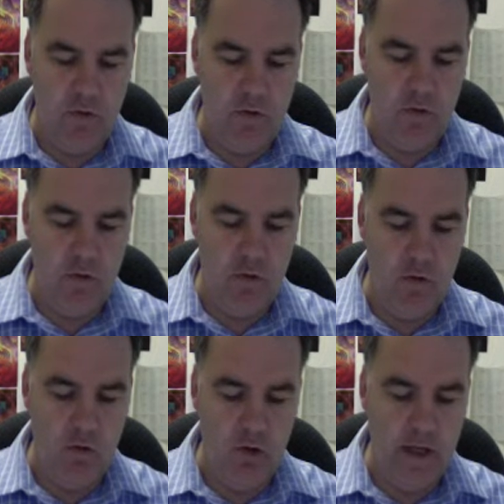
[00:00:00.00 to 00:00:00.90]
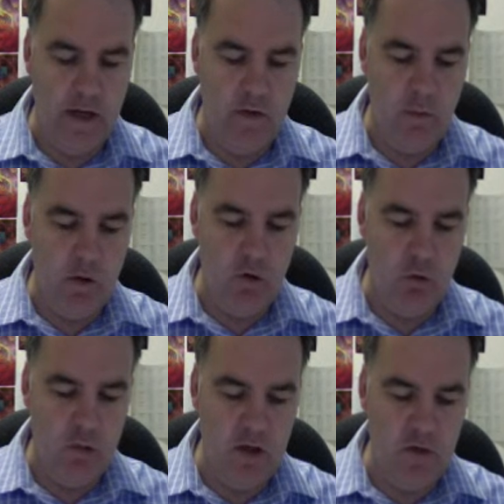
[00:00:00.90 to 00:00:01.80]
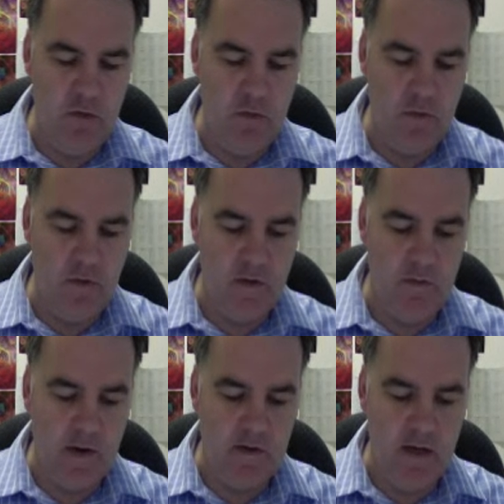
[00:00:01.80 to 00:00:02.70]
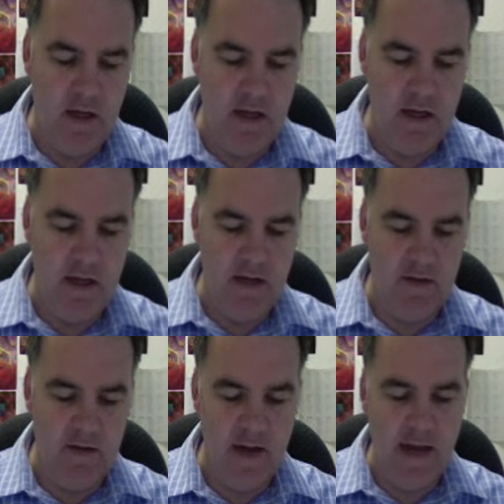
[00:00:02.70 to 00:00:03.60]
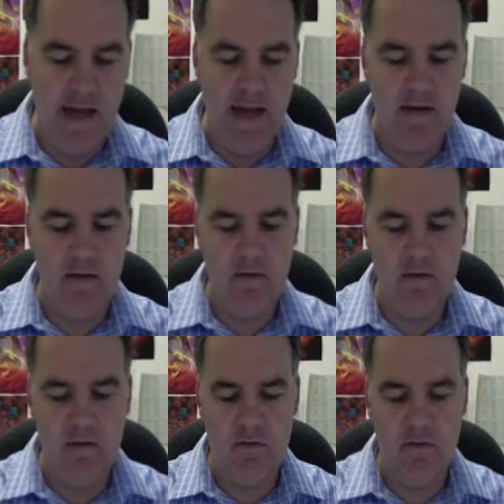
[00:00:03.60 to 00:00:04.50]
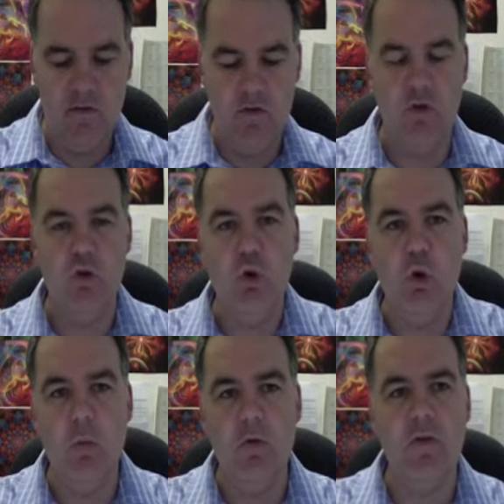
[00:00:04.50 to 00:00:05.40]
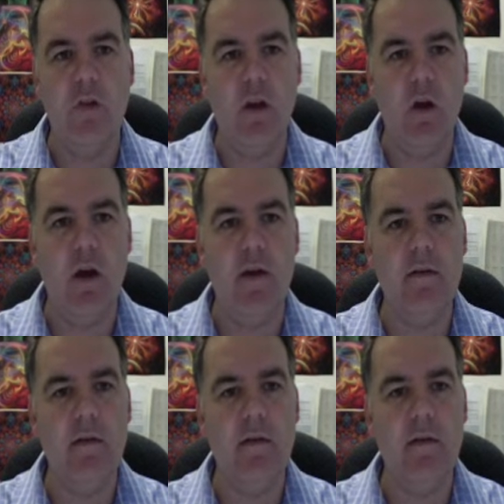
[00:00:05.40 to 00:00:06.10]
The letter that we normally use for this vector here is n, the normal to the line.